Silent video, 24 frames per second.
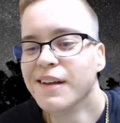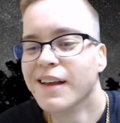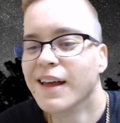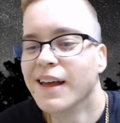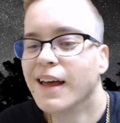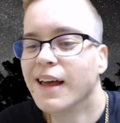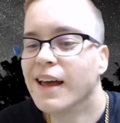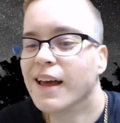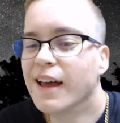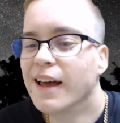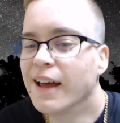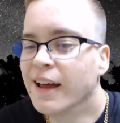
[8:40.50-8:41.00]

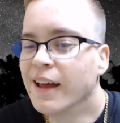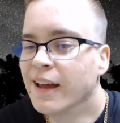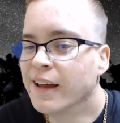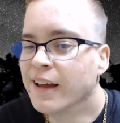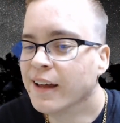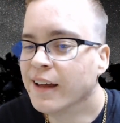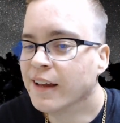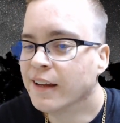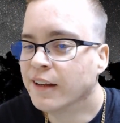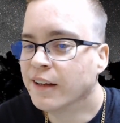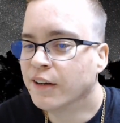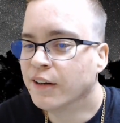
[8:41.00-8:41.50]

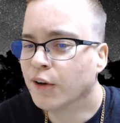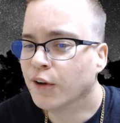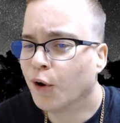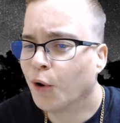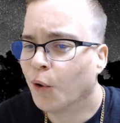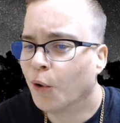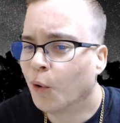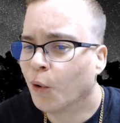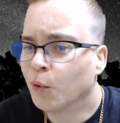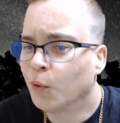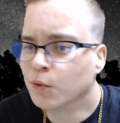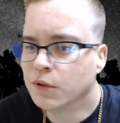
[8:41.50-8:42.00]
and
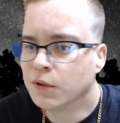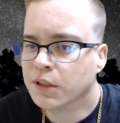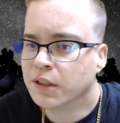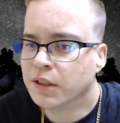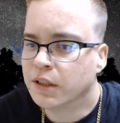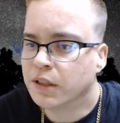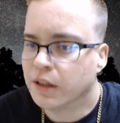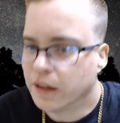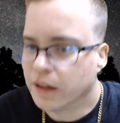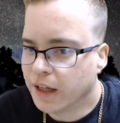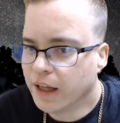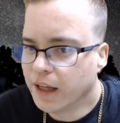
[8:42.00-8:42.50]
only
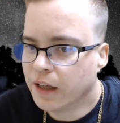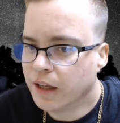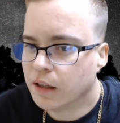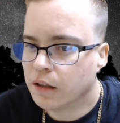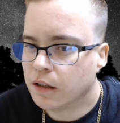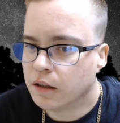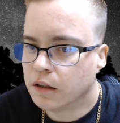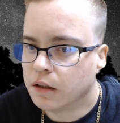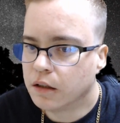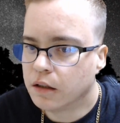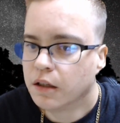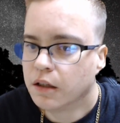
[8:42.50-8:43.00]

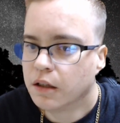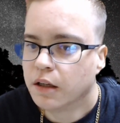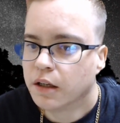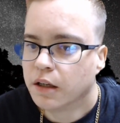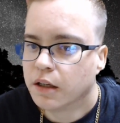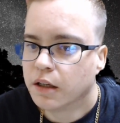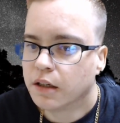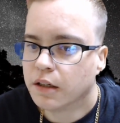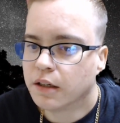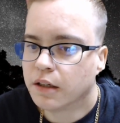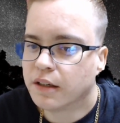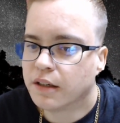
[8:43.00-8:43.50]
then
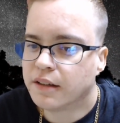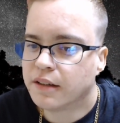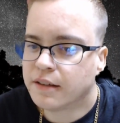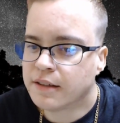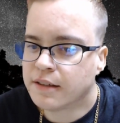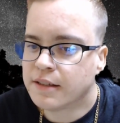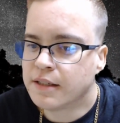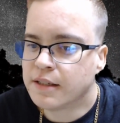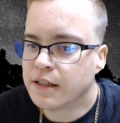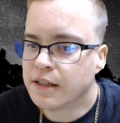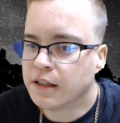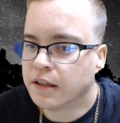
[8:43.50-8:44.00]

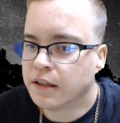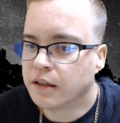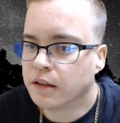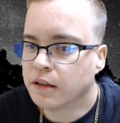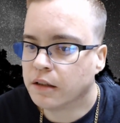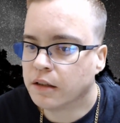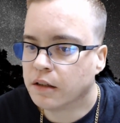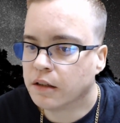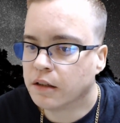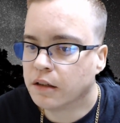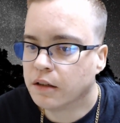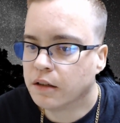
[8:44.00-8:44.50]

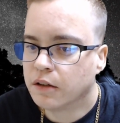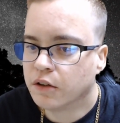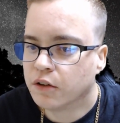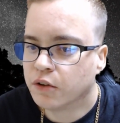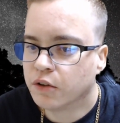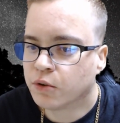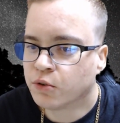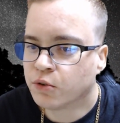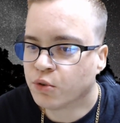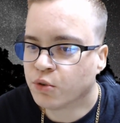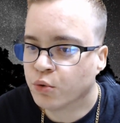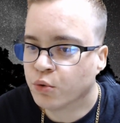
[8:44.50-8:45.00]
did
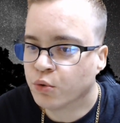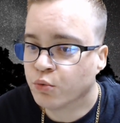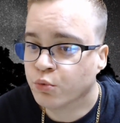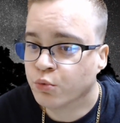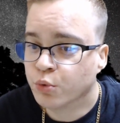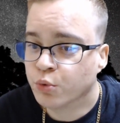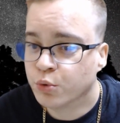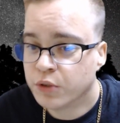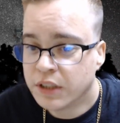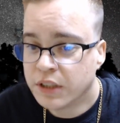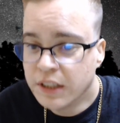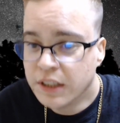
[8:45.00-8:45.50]
certain
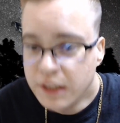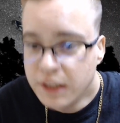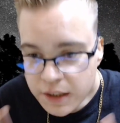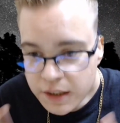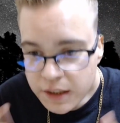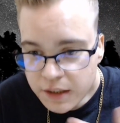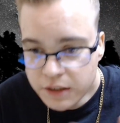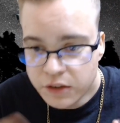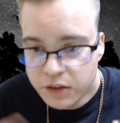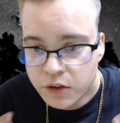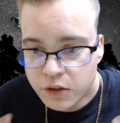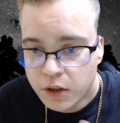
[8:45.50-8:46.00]

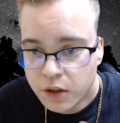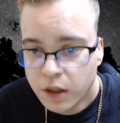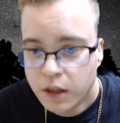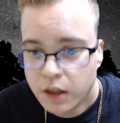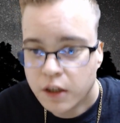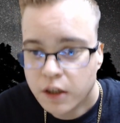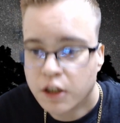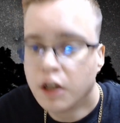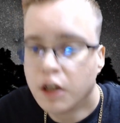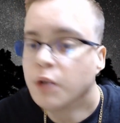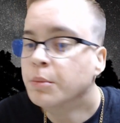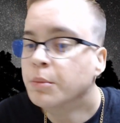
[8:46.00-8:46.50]
routines
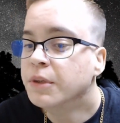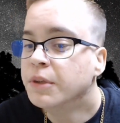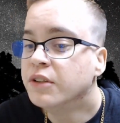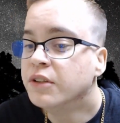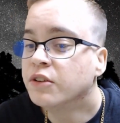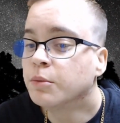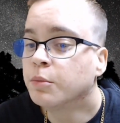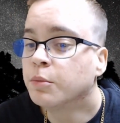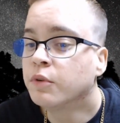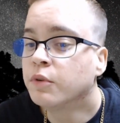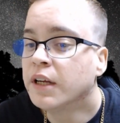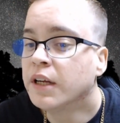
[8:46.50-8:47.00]
come into
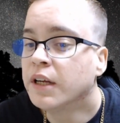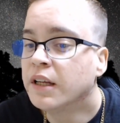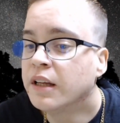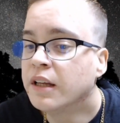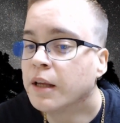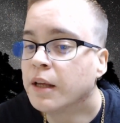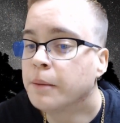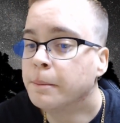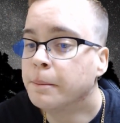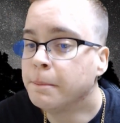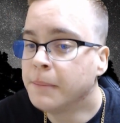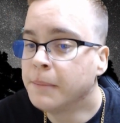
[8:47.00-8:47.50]
play that
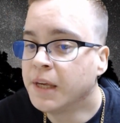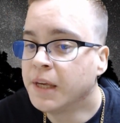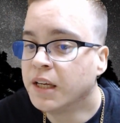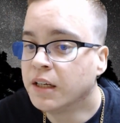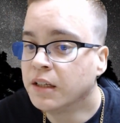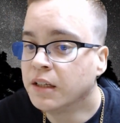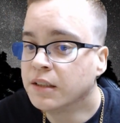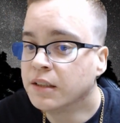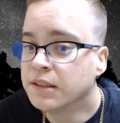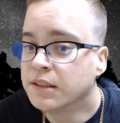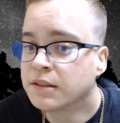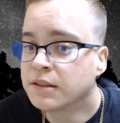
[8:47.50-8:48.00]

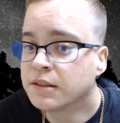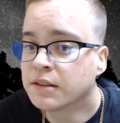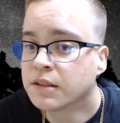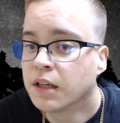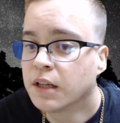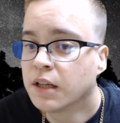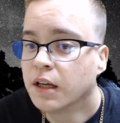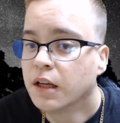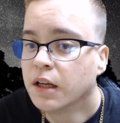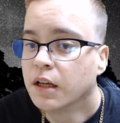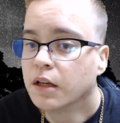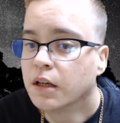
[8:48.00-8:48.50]
makes
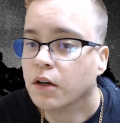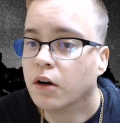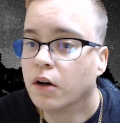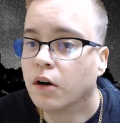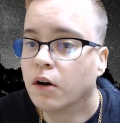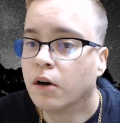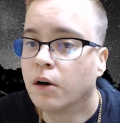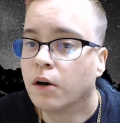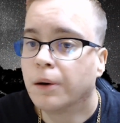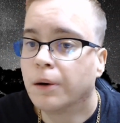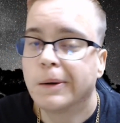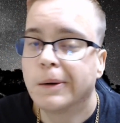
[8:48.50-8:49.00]

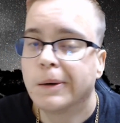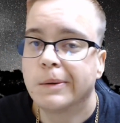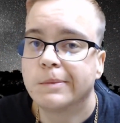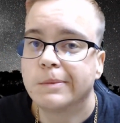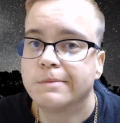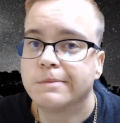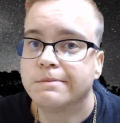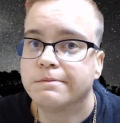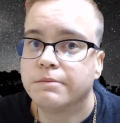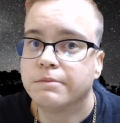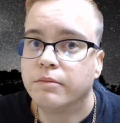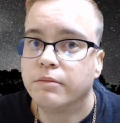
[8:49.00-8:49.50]
uh,
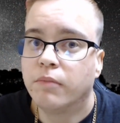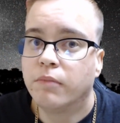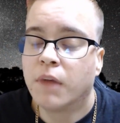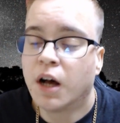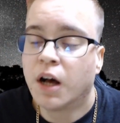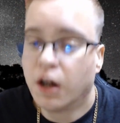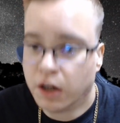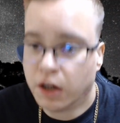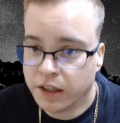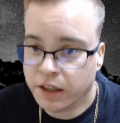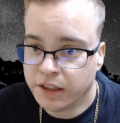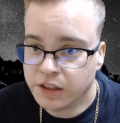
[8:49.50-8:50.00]

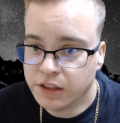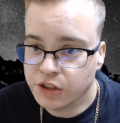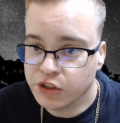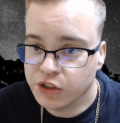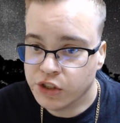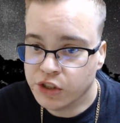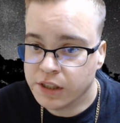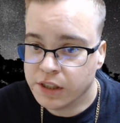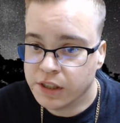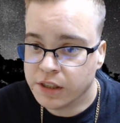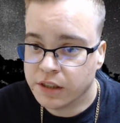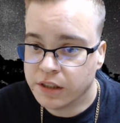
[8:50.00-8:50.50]

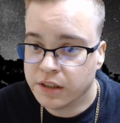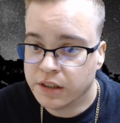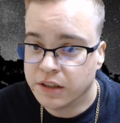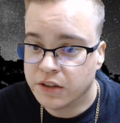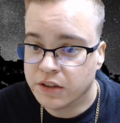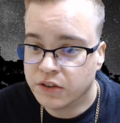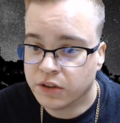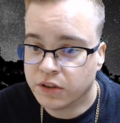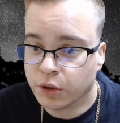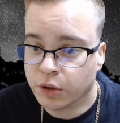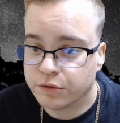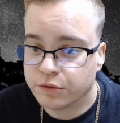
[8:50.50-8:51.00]
hygiene and
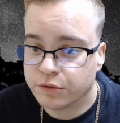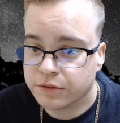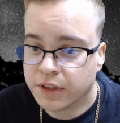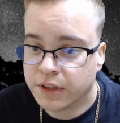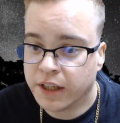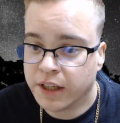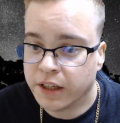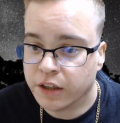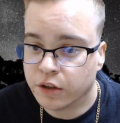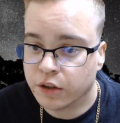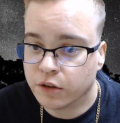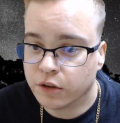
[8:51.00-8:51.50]

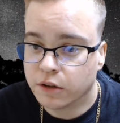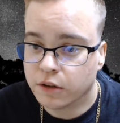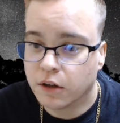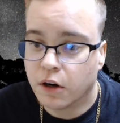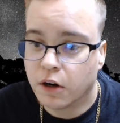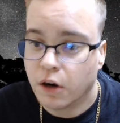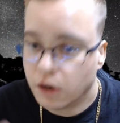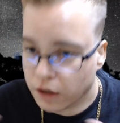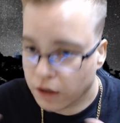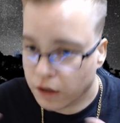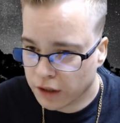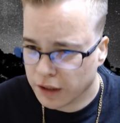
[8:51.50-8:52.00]
self-care
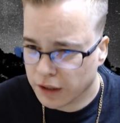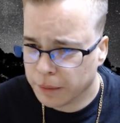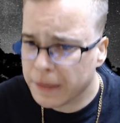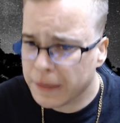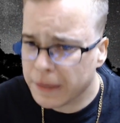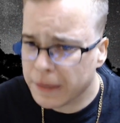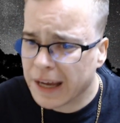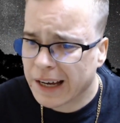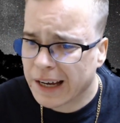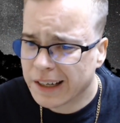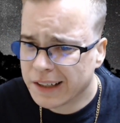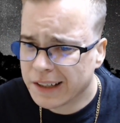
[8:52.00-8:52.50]

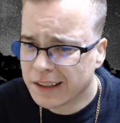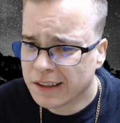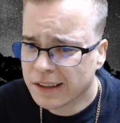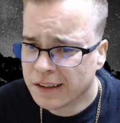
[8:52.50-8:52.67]
automatic